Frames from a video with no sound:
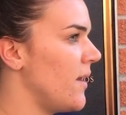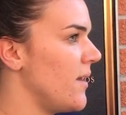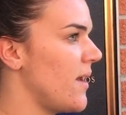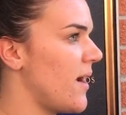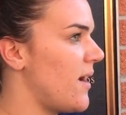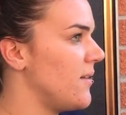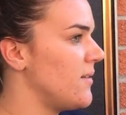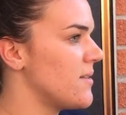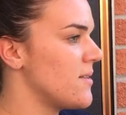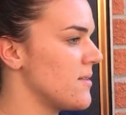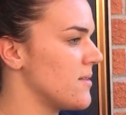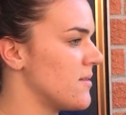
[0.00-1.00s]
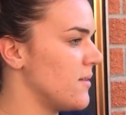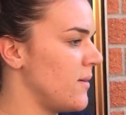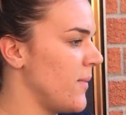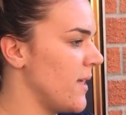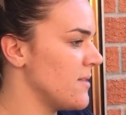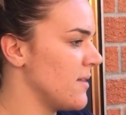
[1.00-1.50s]
Yeah, this is
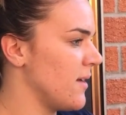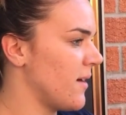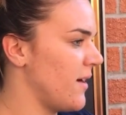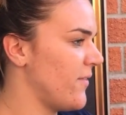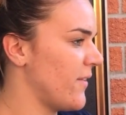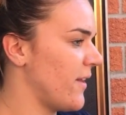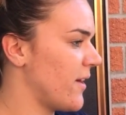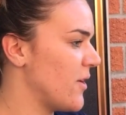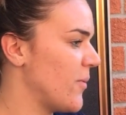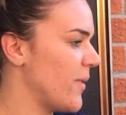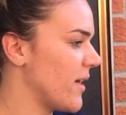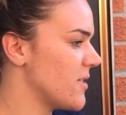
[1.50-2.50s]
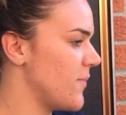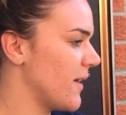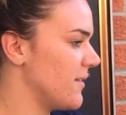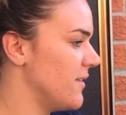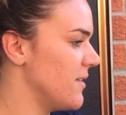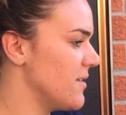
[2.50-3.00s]
amazing. I feel like nobody
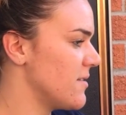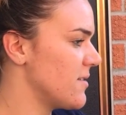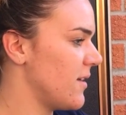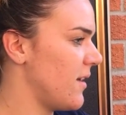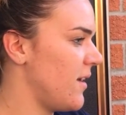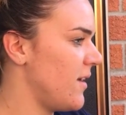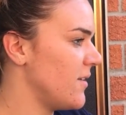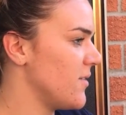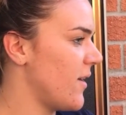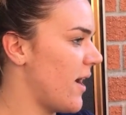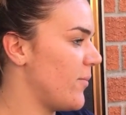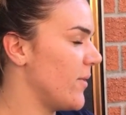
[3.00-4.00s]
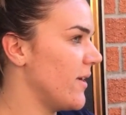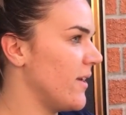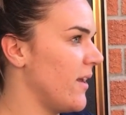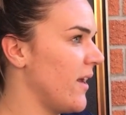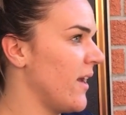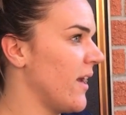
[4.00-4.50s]
expected this to
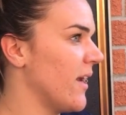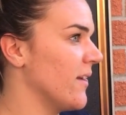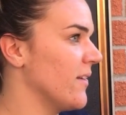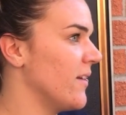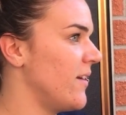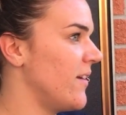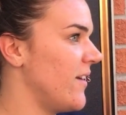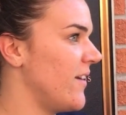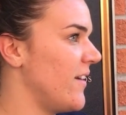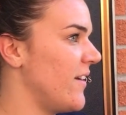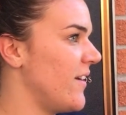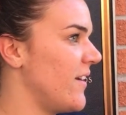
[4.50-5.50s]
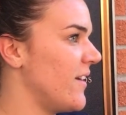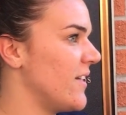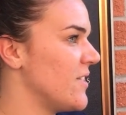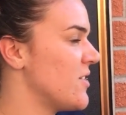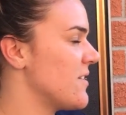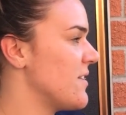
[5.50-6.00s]
happen, and
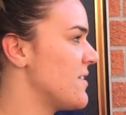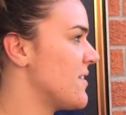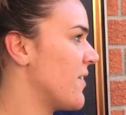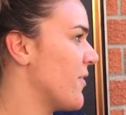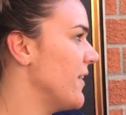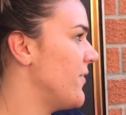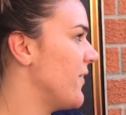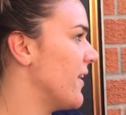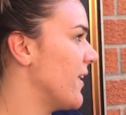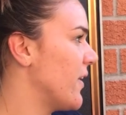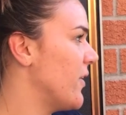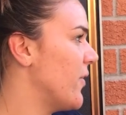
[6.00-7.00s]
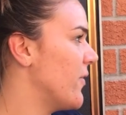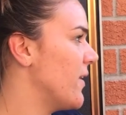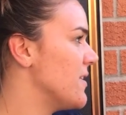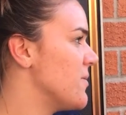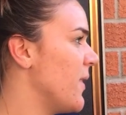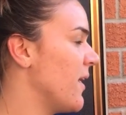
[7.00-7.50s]
it's just it's a great feeling. You know,
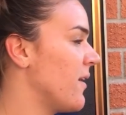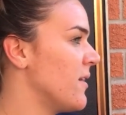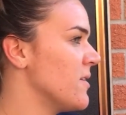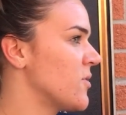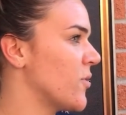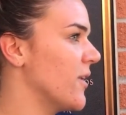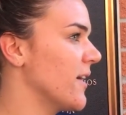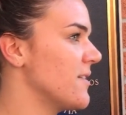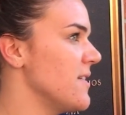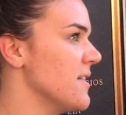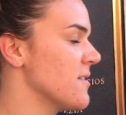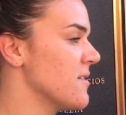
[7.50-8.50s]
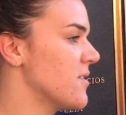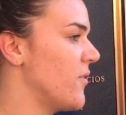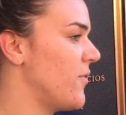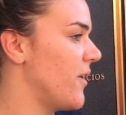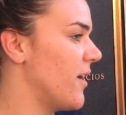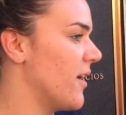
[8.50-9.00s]
it's been historic season so
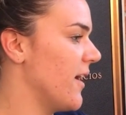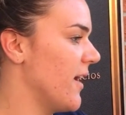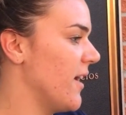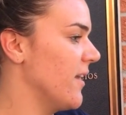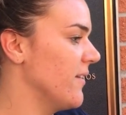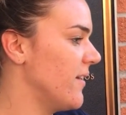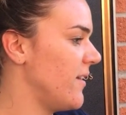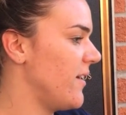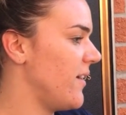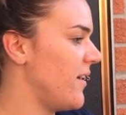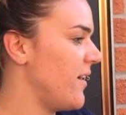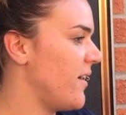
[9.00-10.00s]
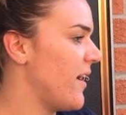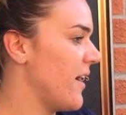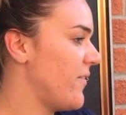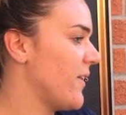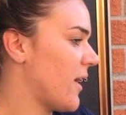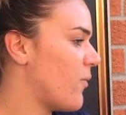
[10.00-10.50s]
far, and
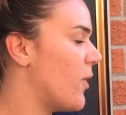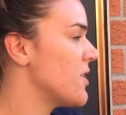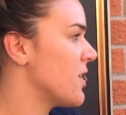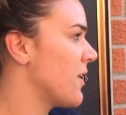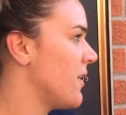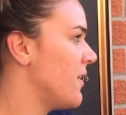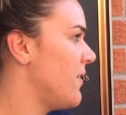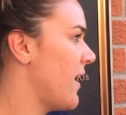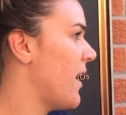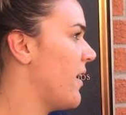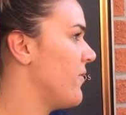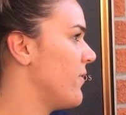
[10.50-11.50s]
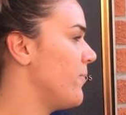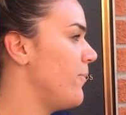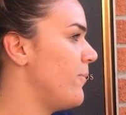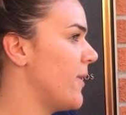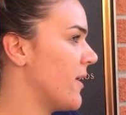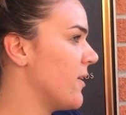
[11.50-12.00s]
I feel like Washington they have
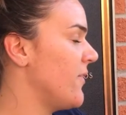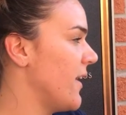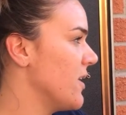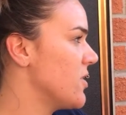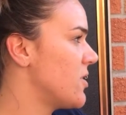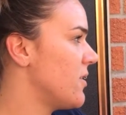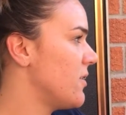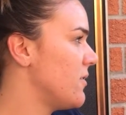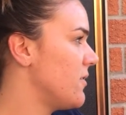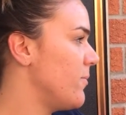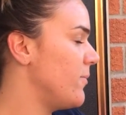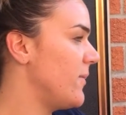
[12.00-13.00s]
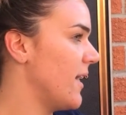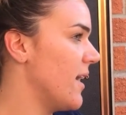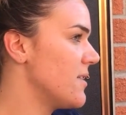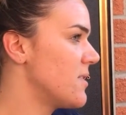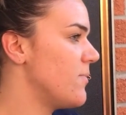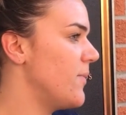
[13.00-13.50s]
better advantage than
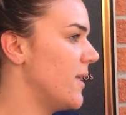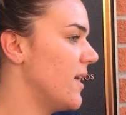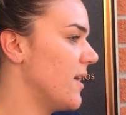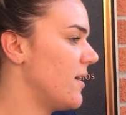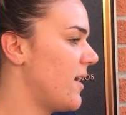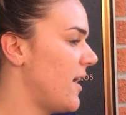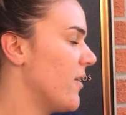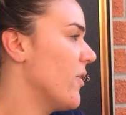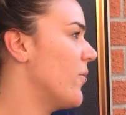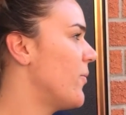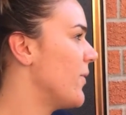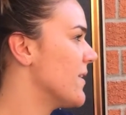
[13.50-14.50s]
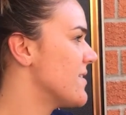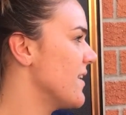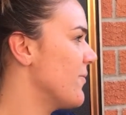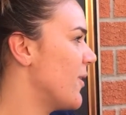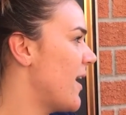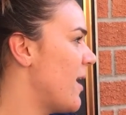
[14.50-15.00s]
us, but I don't know. We'll see
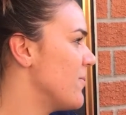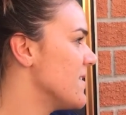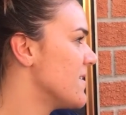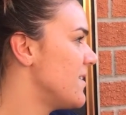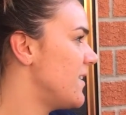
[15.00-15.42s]
what happens.